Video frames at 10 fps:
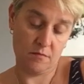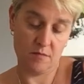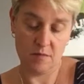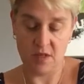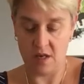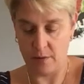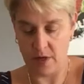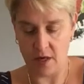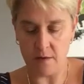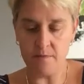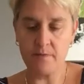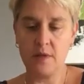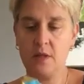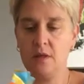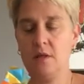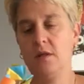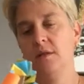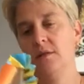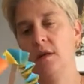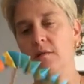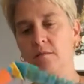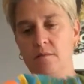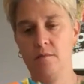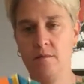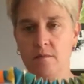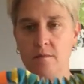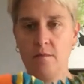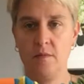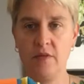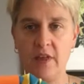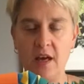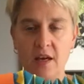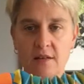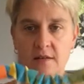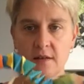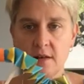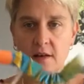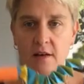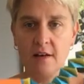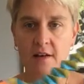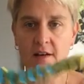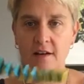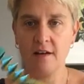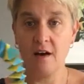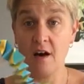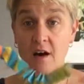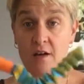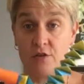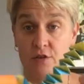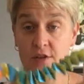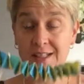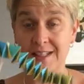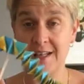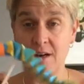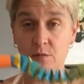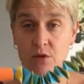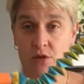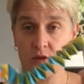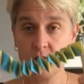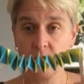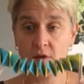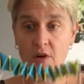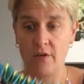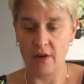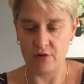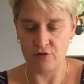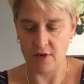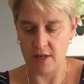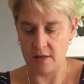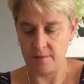And there we go. So there's our snout on our dragon.